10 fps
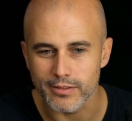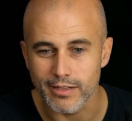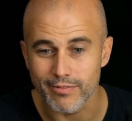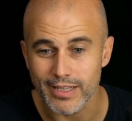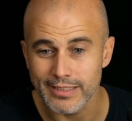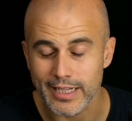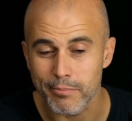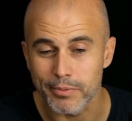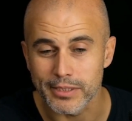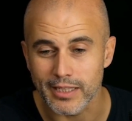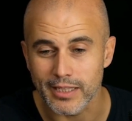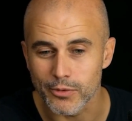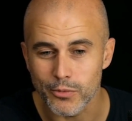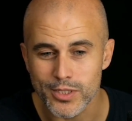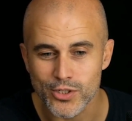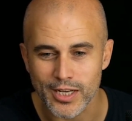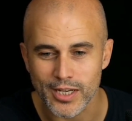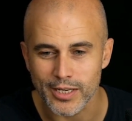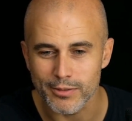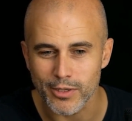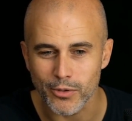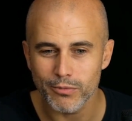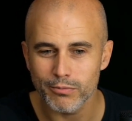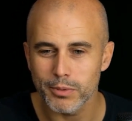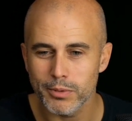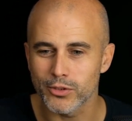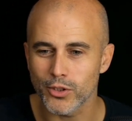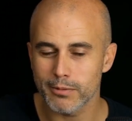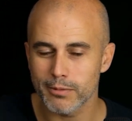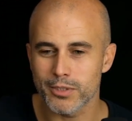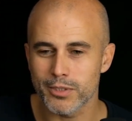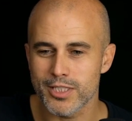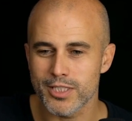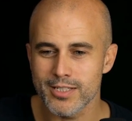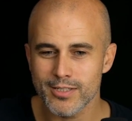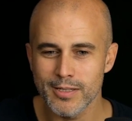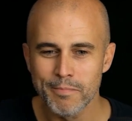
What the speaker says: Levante Capital, which, we've been talking about SIS